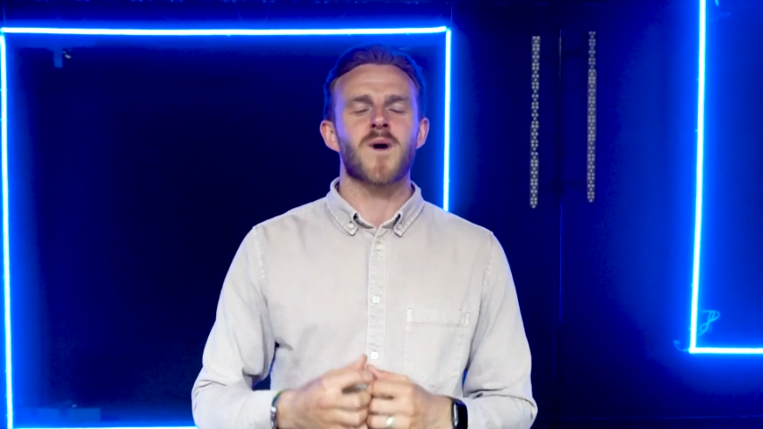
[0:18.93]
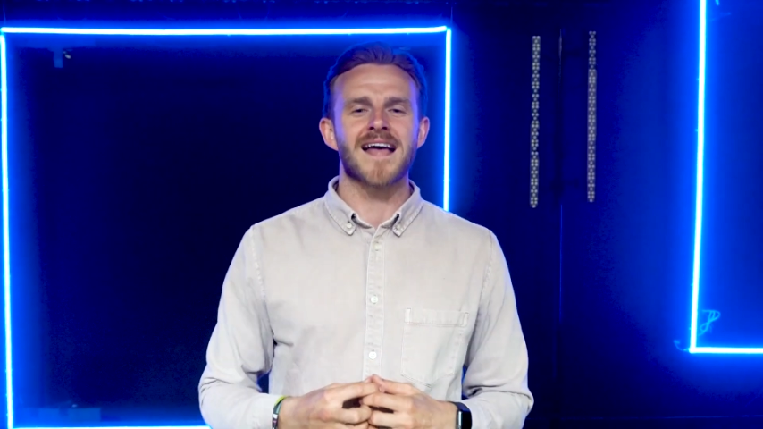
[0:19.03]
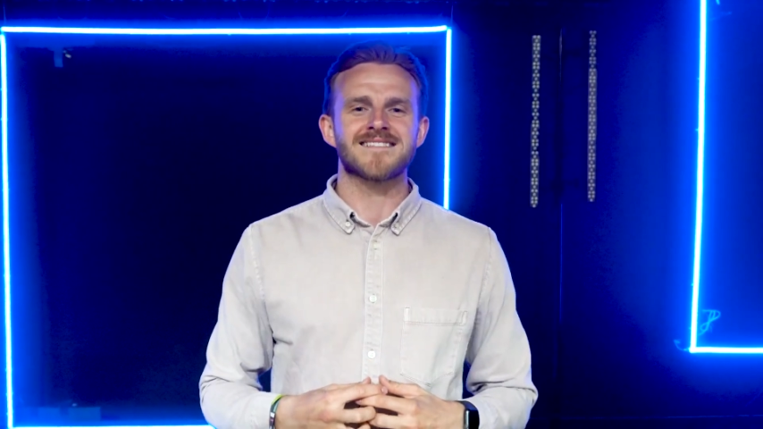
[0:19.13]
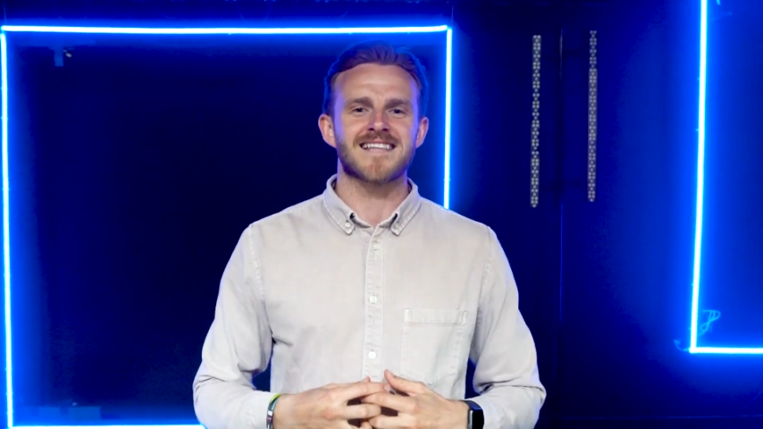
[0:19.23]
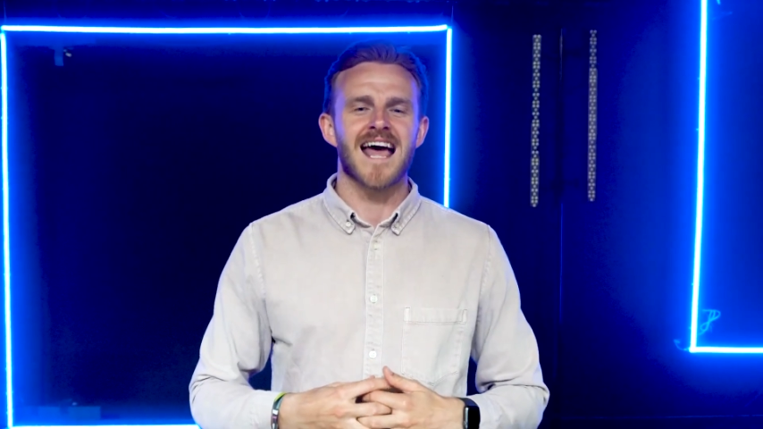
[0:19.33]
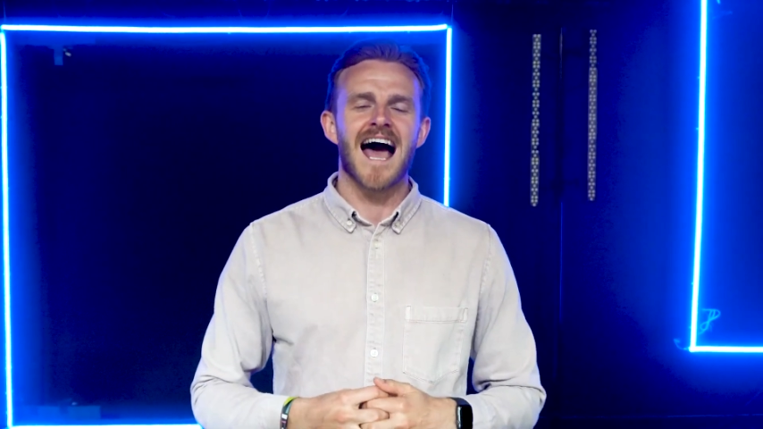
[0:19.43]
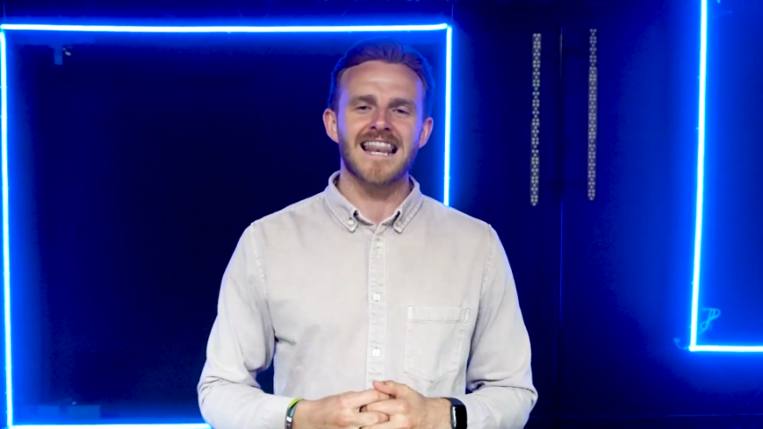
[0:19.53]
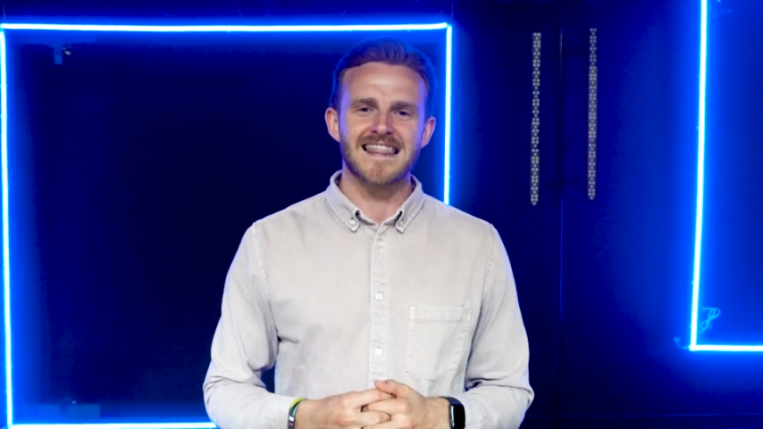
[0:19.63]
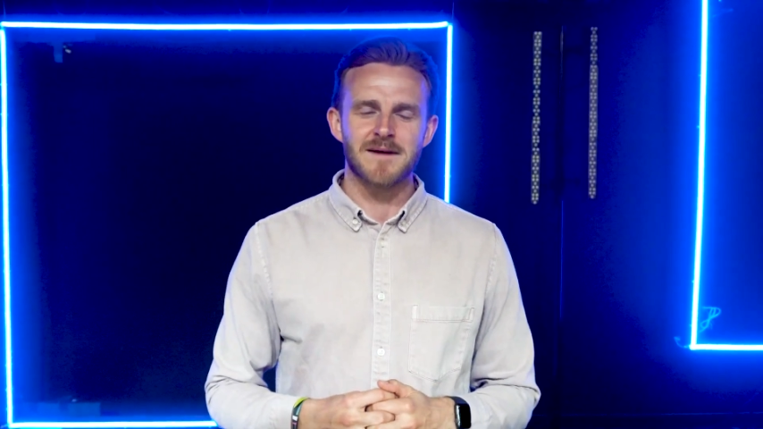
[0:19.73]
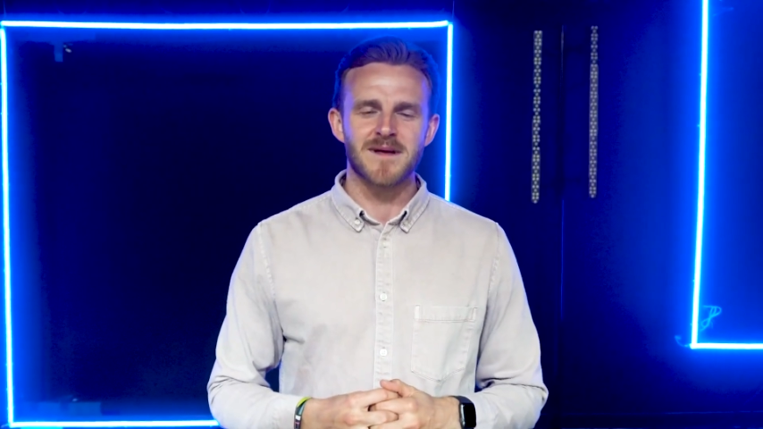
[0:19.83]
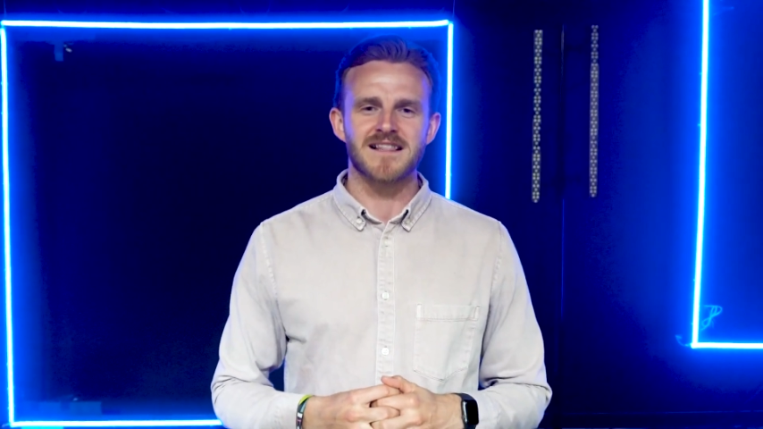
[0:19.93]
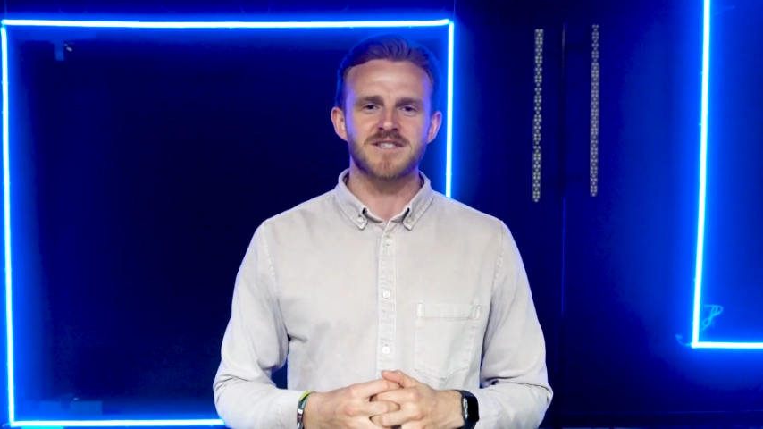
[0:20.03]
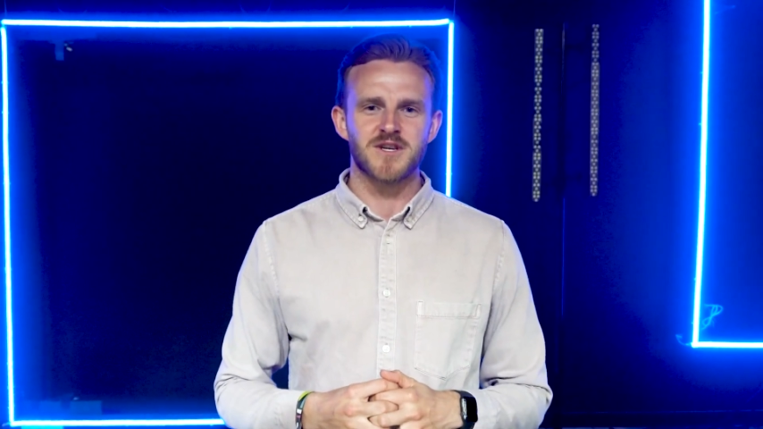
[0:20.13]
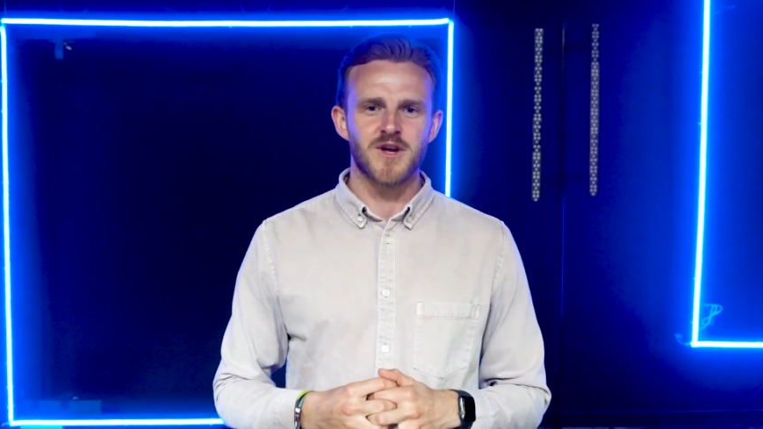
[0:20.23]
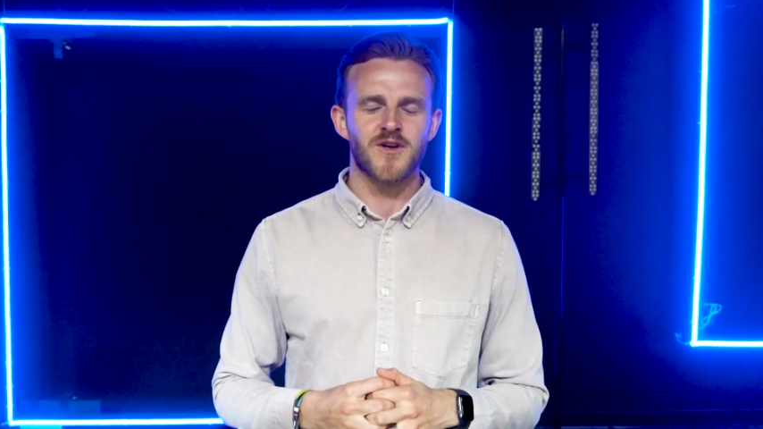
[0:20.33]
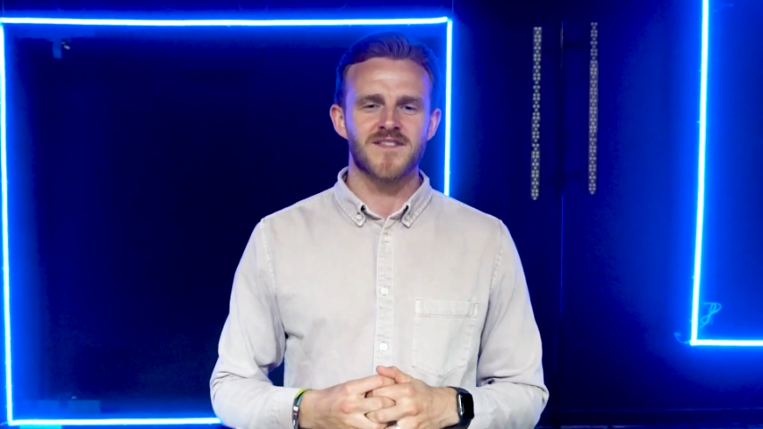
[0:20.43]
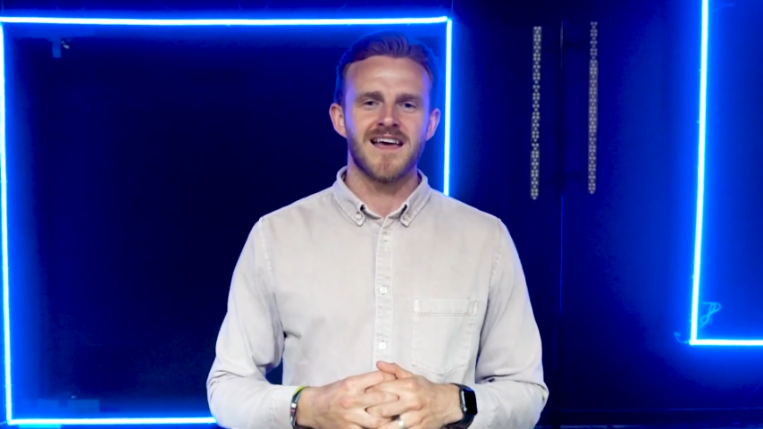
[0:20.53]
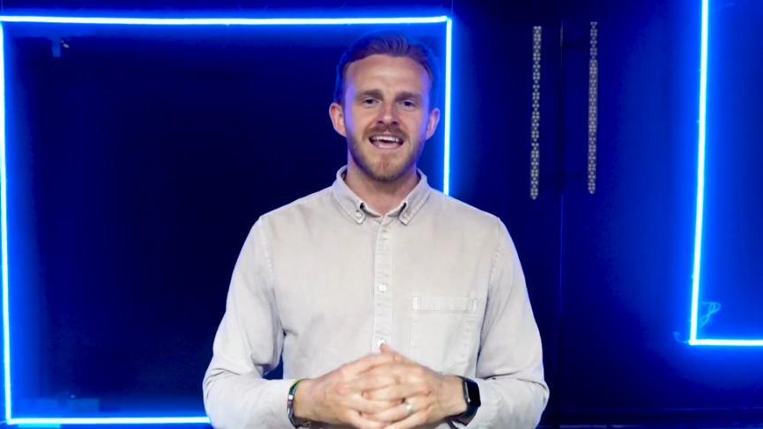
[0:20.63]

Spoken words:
Wednesday at Limitless Youth.